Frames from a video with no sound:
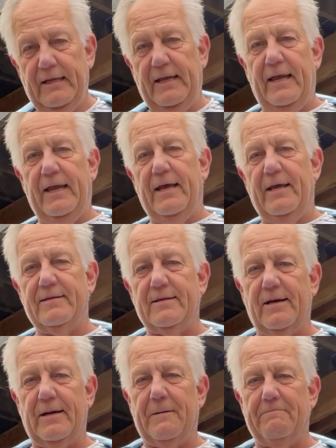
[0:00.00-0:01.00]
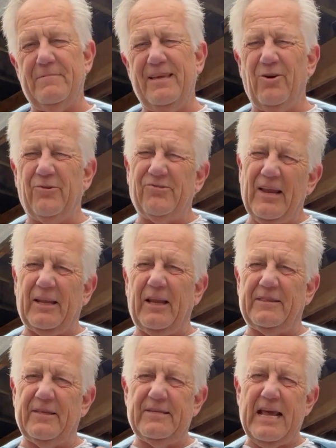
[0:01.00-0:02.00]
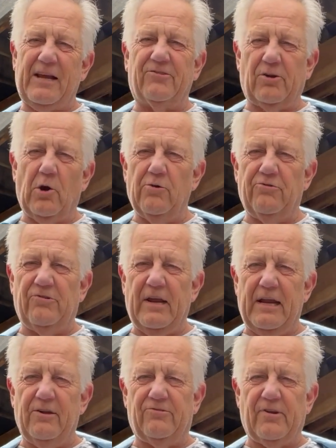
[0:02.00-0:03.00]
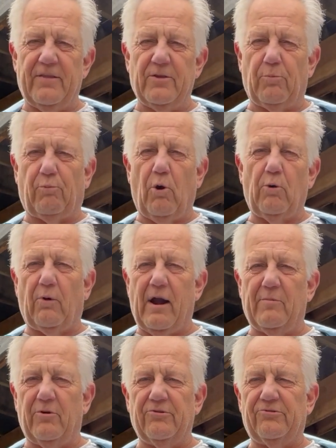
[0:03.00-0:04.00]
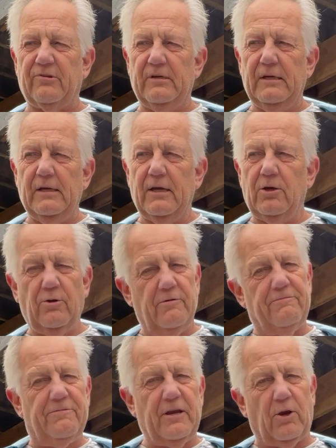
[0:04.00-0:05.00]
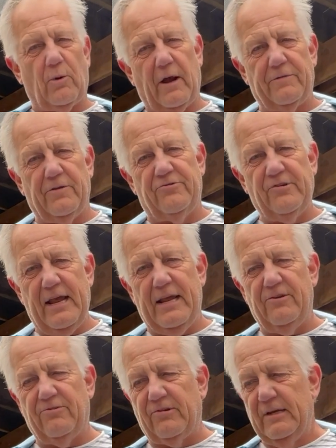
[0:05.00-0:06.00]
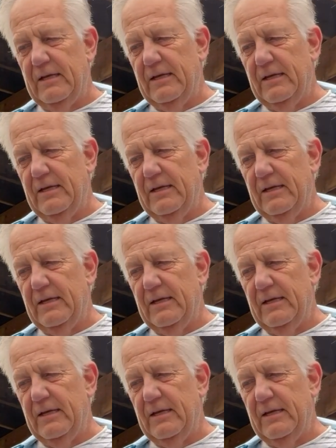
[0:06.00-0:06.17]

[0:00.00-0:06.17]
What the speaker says: And, it's not like the tax code changed and their programmers couldn't figure out the change.